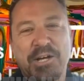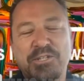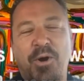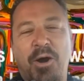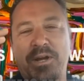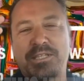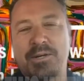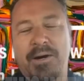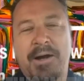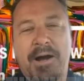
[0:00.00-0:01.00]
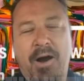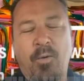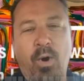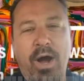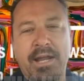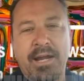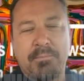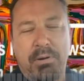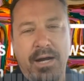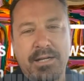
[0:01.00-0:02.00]
So I went to a, a wedding in
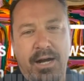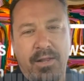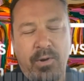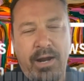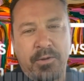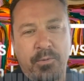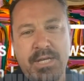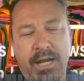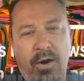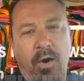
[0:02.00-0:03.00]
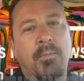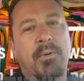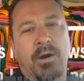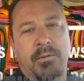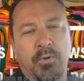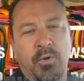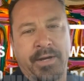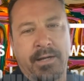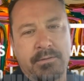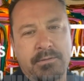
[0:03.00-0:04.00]
Pine, Colorado that was like a Hallmark
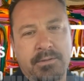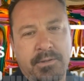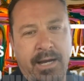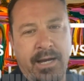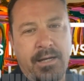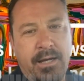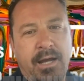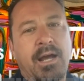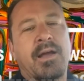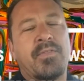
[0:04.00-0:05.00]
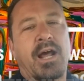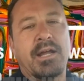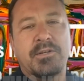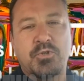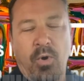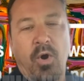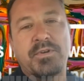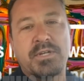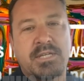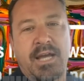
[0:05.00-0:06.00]
movie. Okay. And then I drove
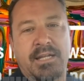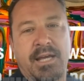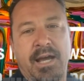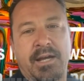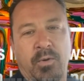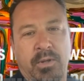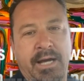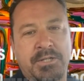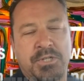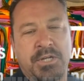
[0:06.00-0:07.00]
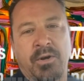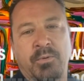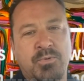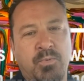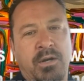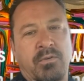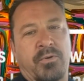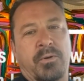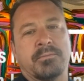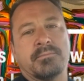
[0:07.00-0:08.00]
to San Diego last year and it was
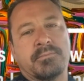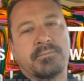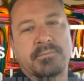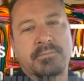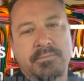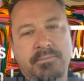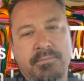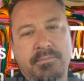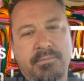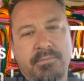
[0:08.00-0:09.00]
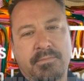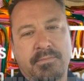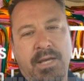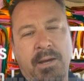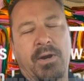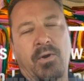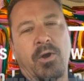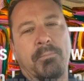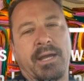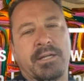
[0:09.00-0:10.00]
wonderful. Imperial
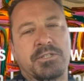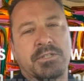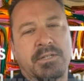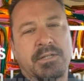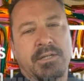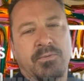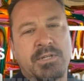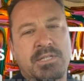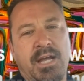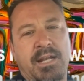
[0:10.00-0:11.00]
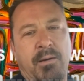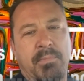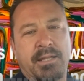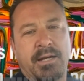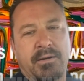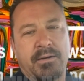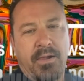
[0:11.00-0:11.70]
love, Beach. We stayed down love, by there.